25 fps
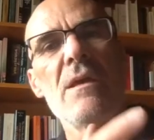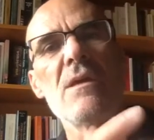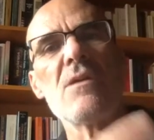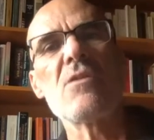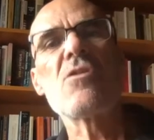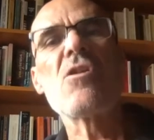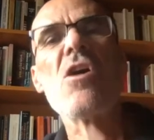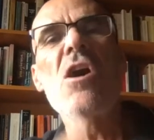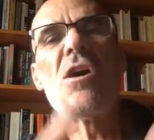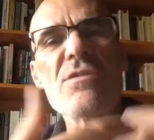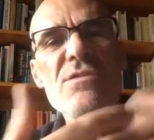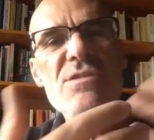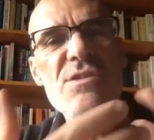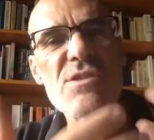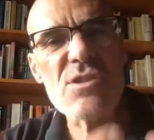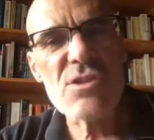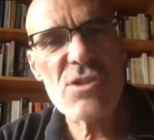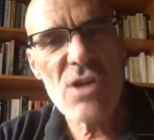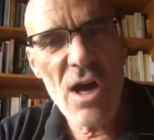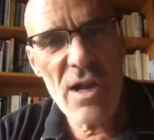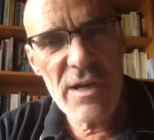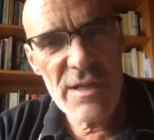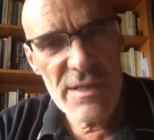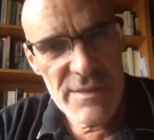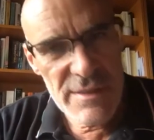
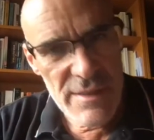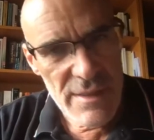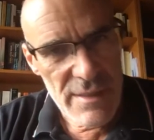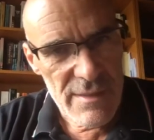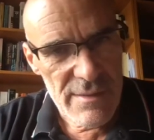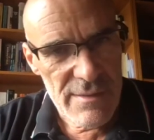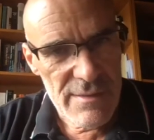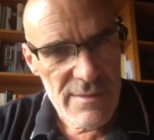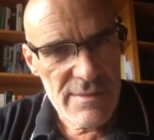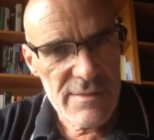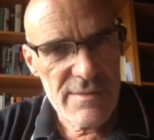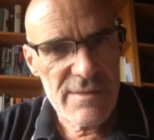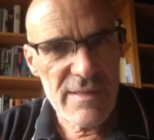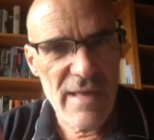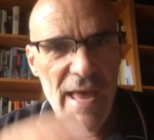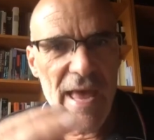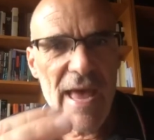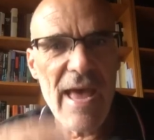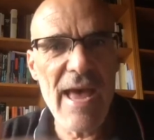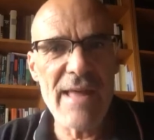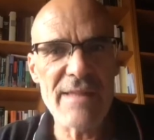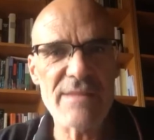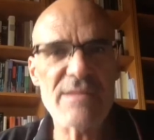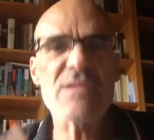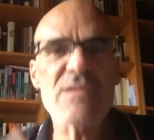consolidates,
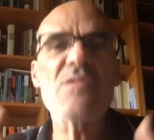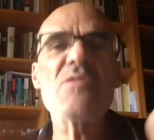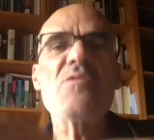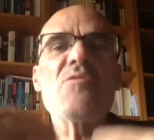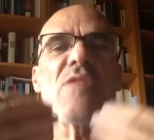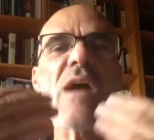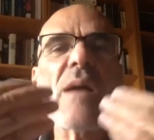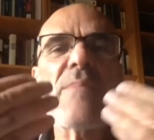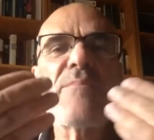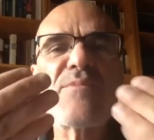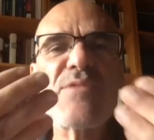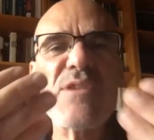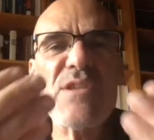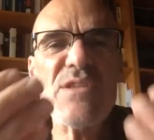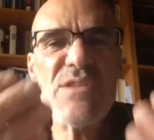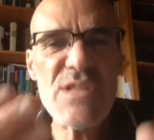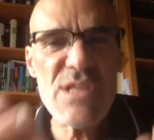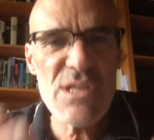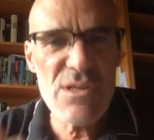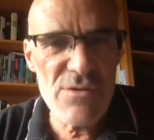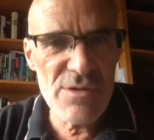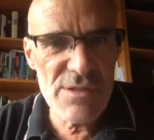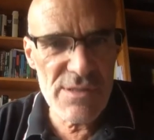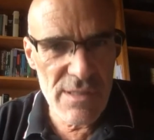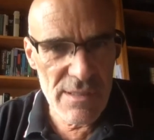and
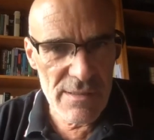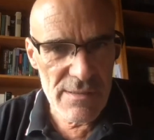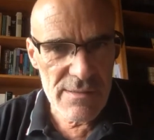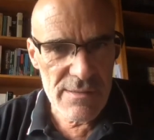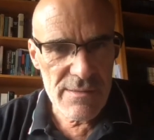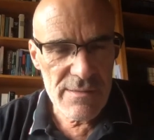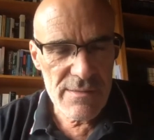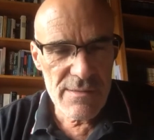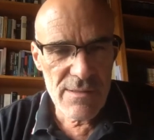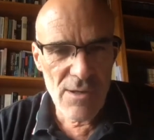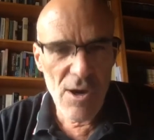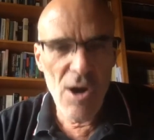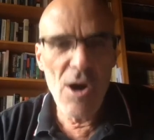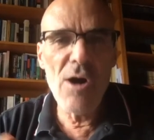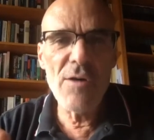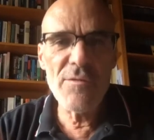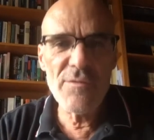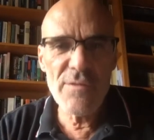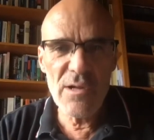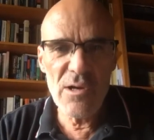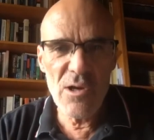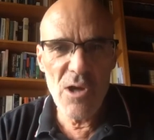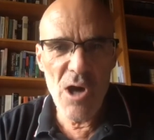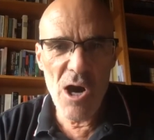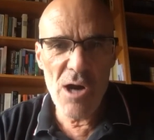reproduces on
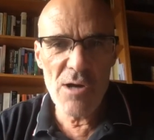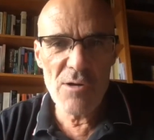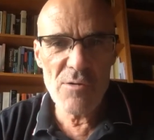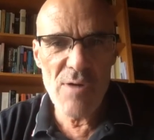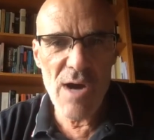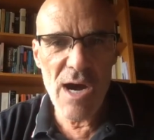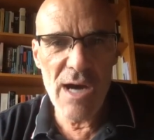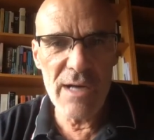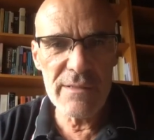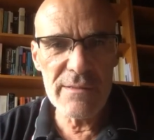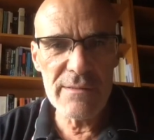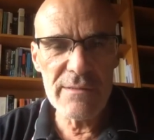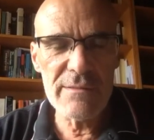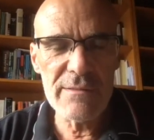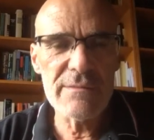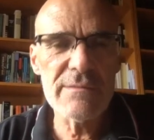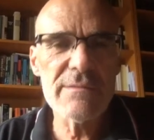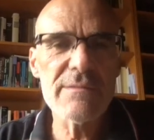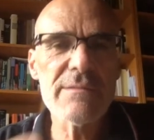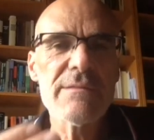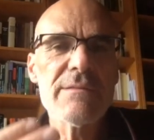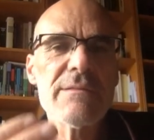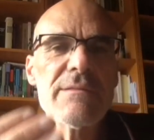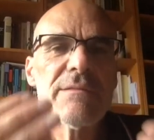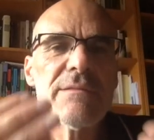the long run
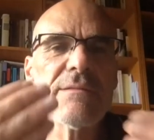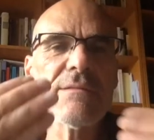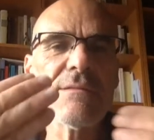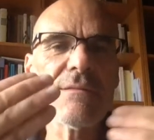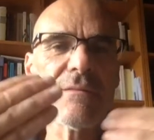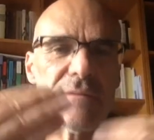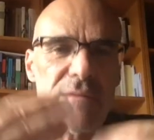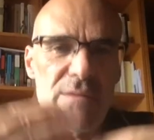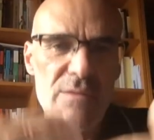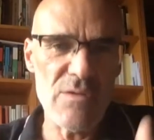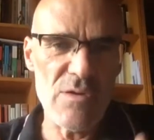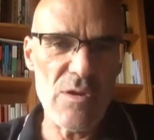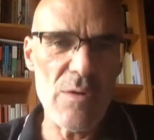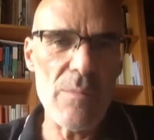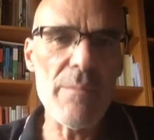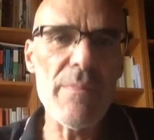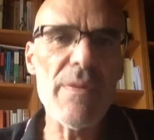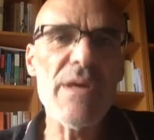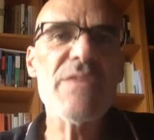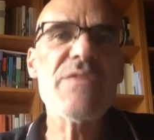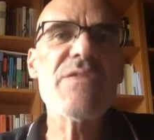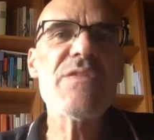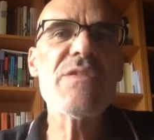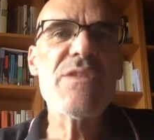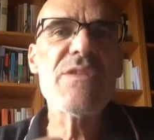the
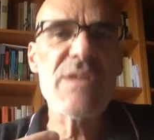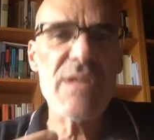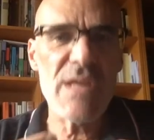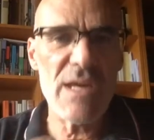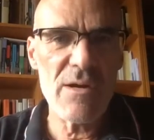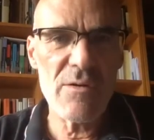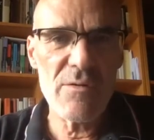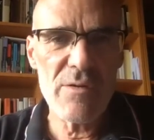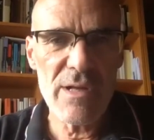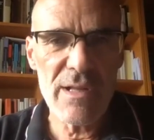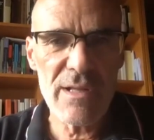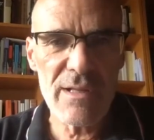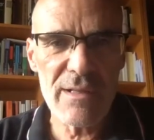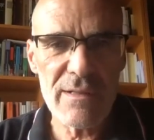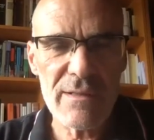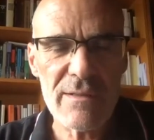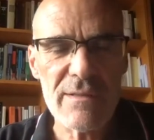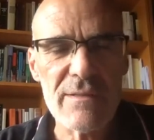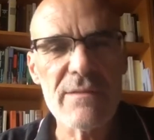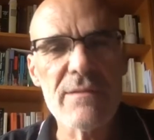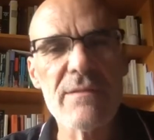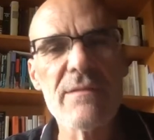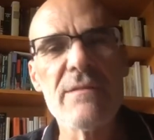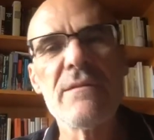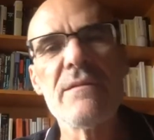material,
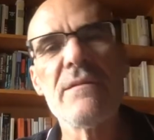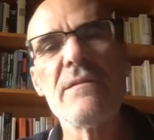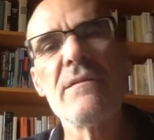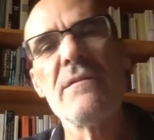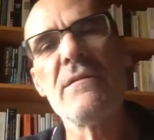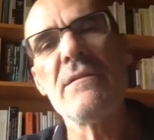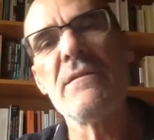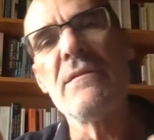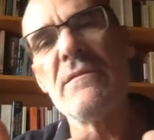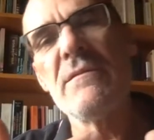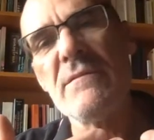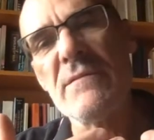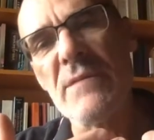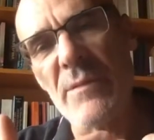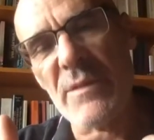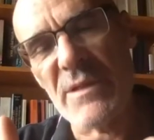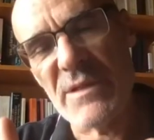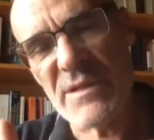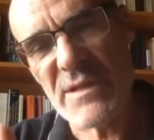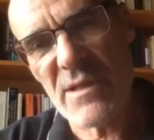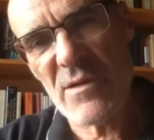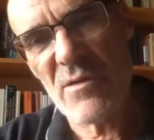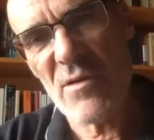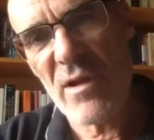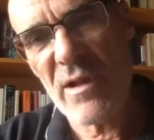
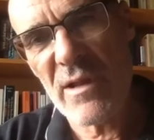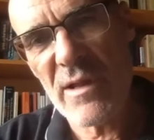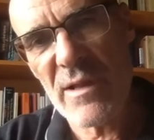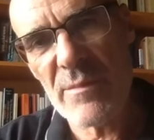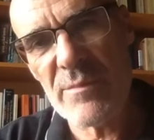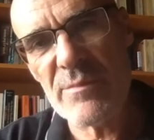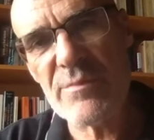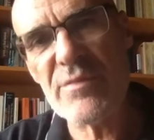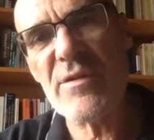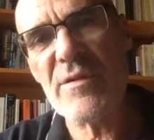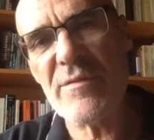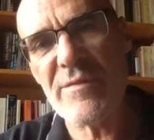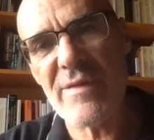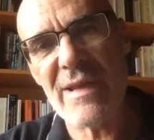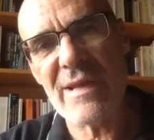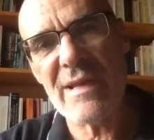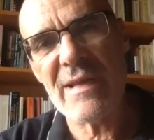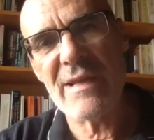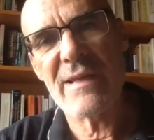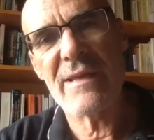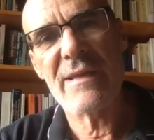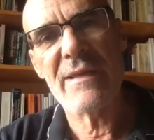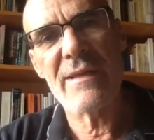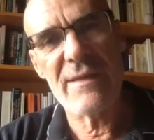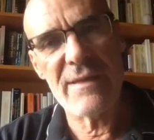materially
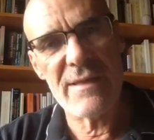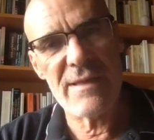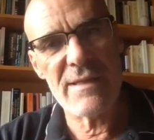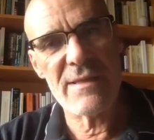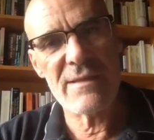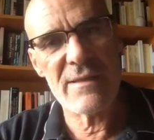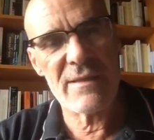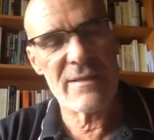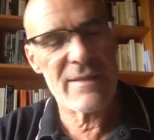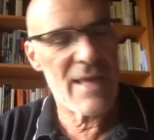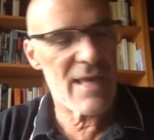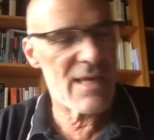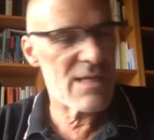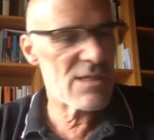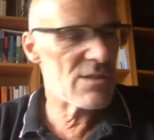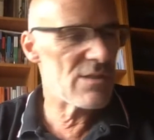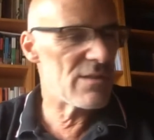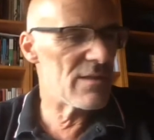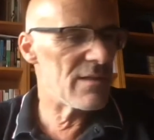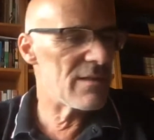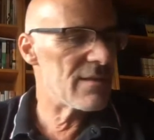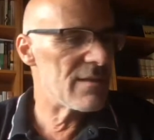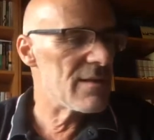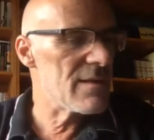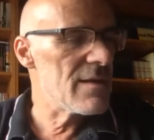prevailing
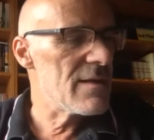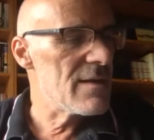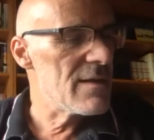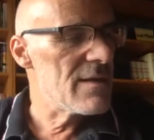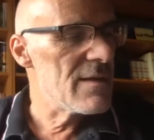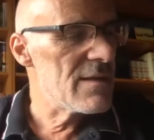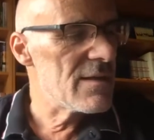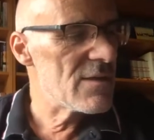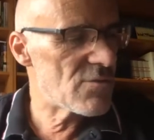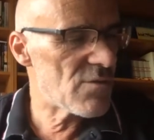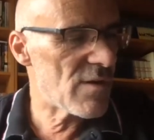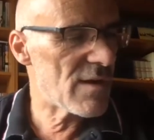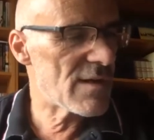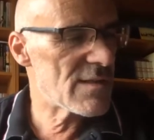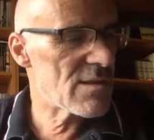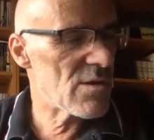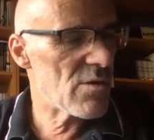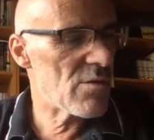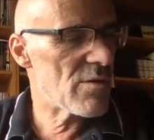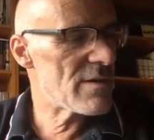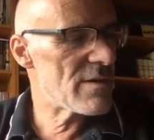international structural